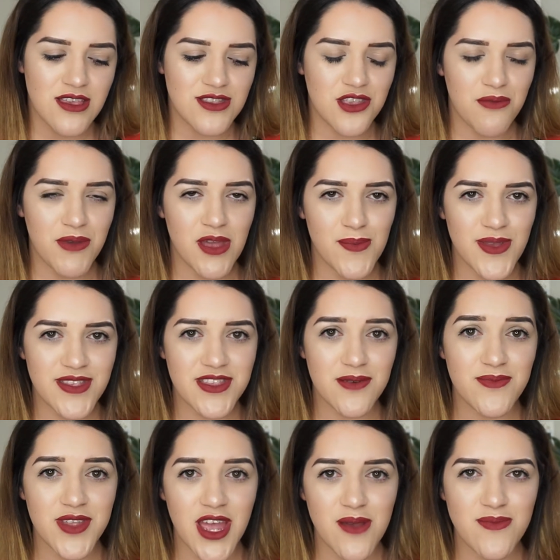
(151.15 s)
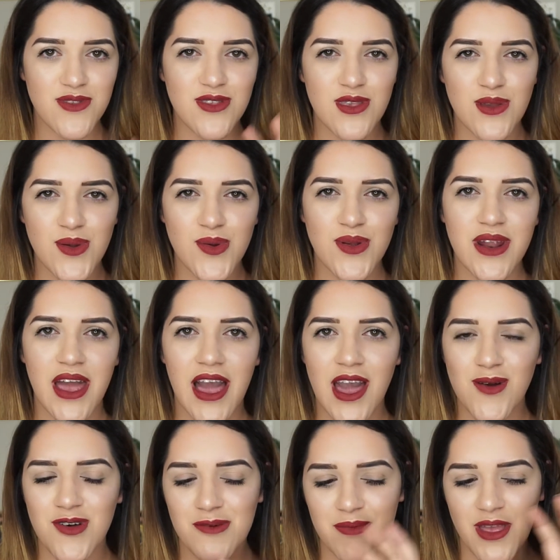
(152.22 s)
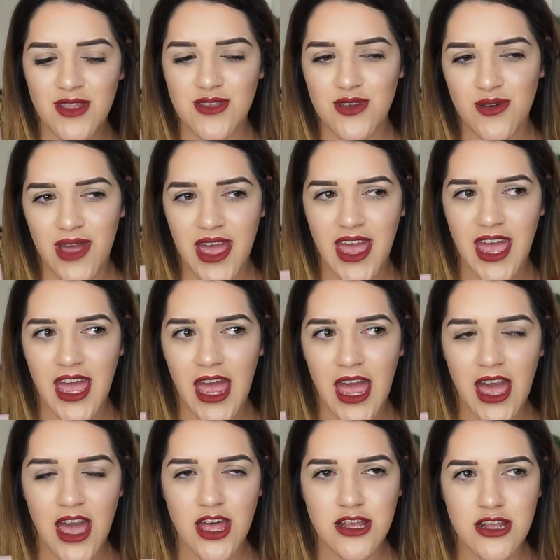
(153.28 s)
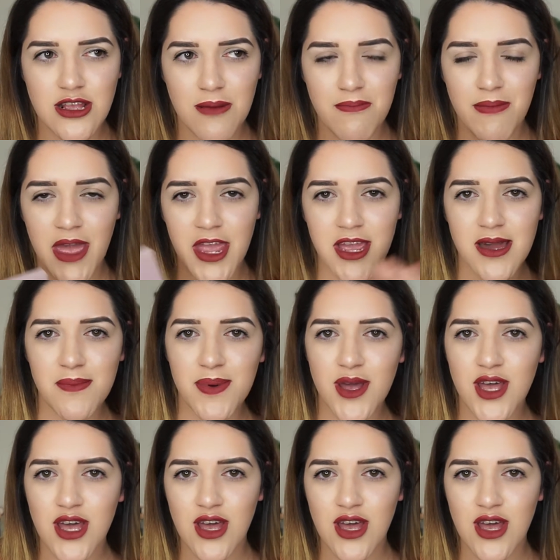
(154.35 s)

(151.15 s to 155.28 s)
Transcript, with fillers: So maybe sometime soon I will do a makeup